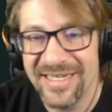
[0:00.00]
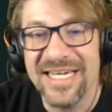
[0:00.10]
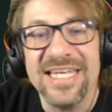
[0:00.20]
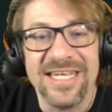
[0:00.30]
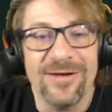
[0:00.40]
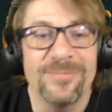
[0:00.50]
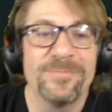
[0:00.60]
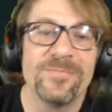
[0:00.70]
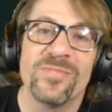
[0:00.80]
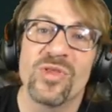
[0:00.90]
Anyhow,
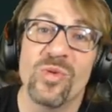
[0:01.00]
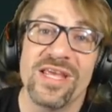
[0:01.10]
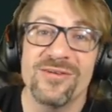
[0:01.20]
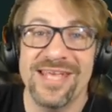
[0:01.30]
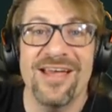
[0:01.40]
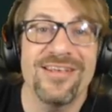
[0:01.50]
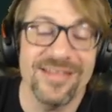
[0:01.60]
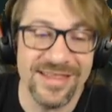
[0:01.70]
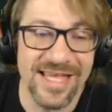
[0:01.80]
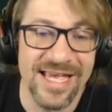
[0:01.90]
the way you
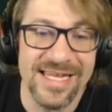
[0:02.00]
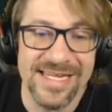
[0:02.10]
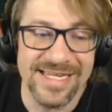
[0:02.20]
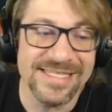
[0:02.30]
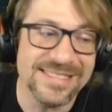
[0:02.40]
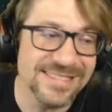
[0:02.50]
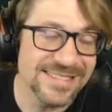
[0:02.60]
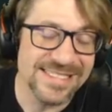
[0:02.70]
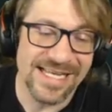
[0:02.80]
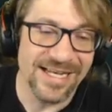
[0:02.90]
calculate that
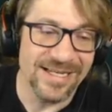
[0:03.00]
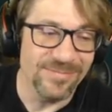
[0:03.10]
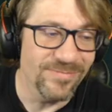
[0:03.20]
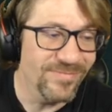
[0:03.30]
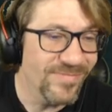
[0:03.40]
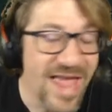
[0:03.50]
is um,